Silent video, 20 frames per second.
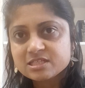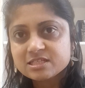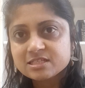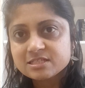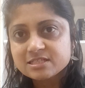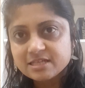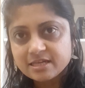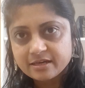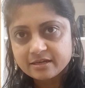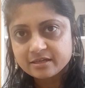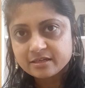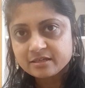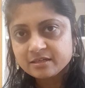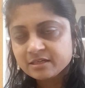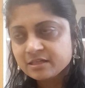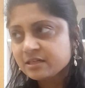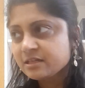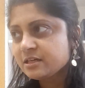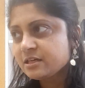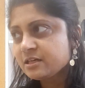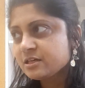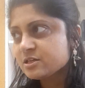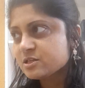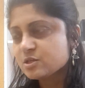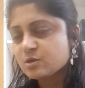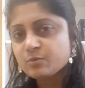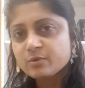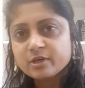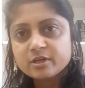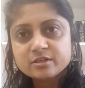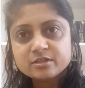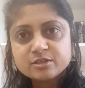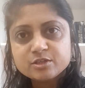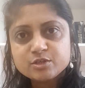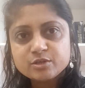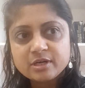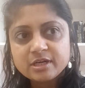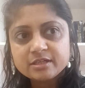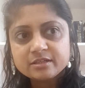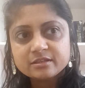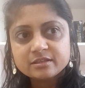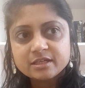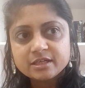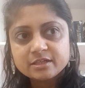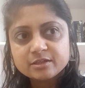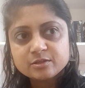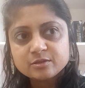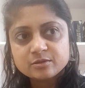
today. So we're gonna try to like,